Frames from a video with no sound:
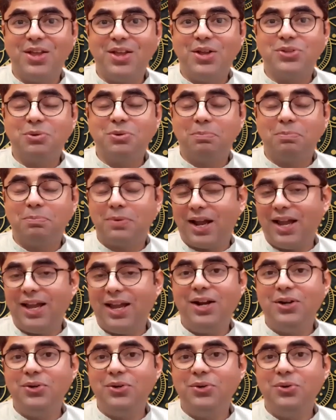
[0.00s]
So prior
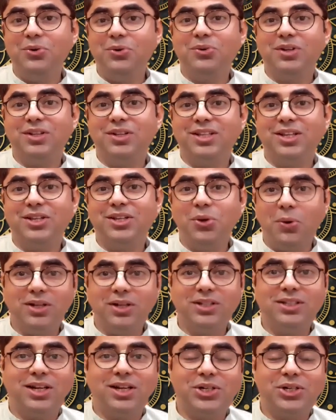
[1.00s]
to the Yoga
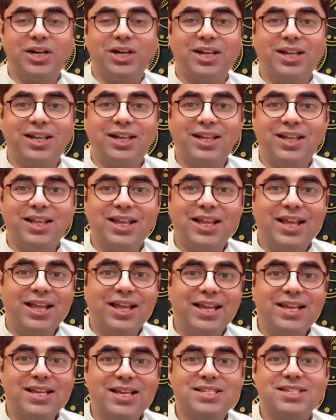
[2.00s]
Darshana
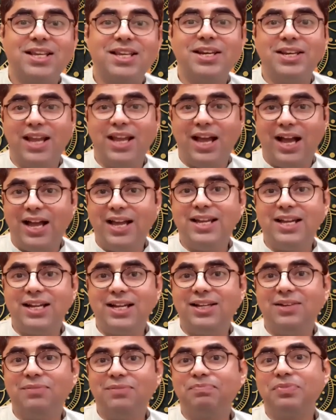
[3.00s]
is Nyaya,